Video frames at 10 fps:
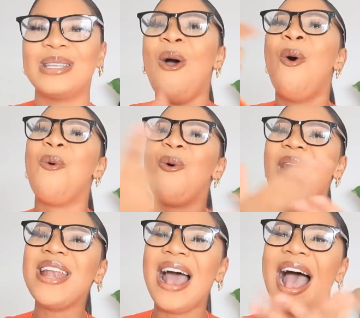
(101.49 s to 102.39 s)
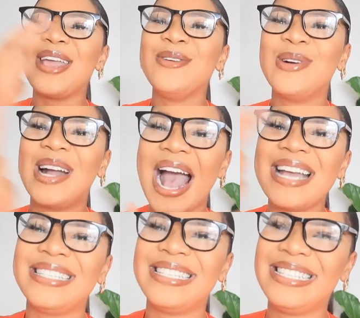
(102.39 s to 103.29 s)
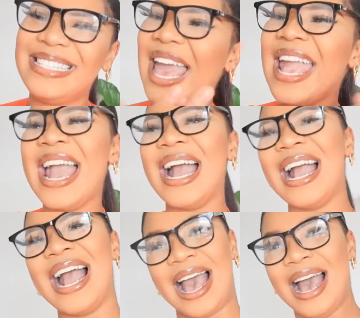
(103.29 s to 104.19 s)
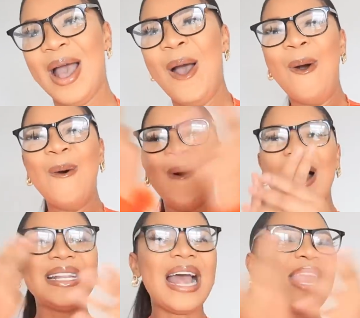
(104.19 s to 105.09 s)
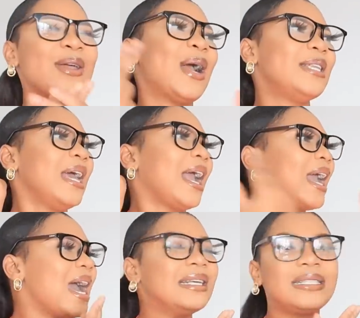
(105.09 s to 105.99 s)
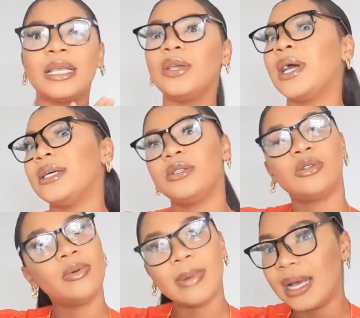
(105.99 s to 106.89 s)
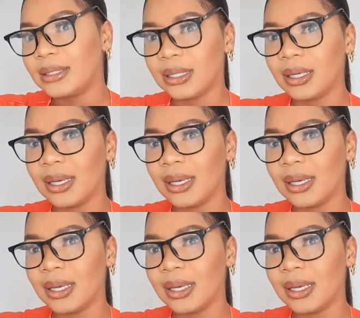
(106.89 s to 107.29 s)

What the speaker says: What are you guys saying? What are you guys? Guys, thank you guys so much.